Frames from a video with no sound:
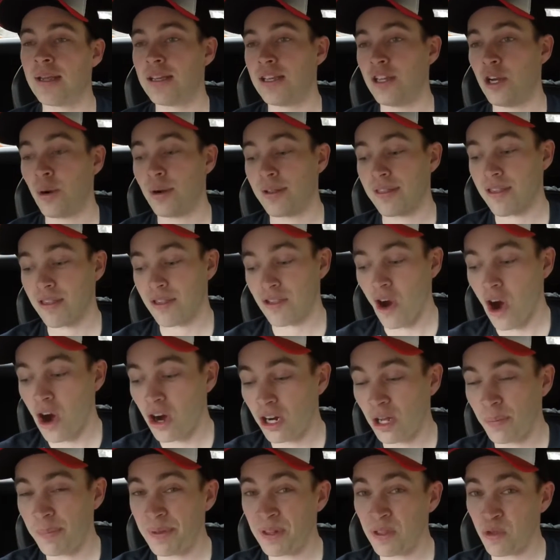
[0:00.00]
You know, at
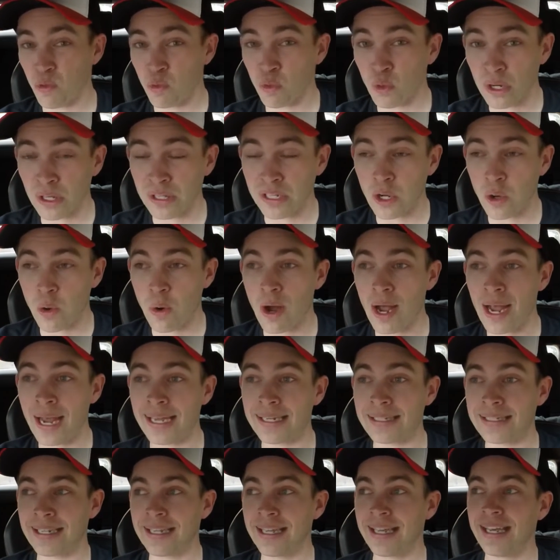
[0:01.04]
startup, it's really
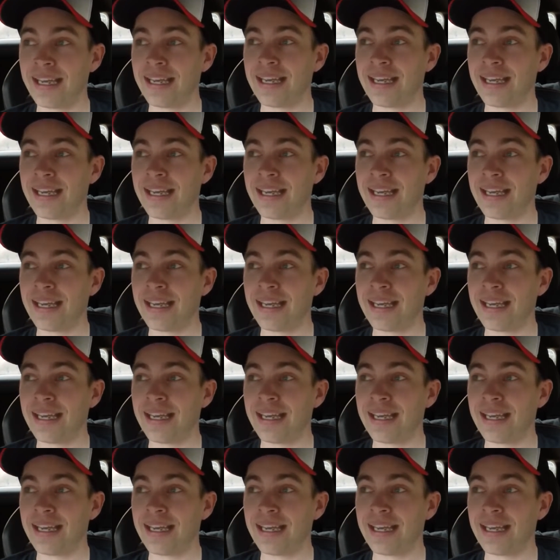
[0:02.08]
quiet.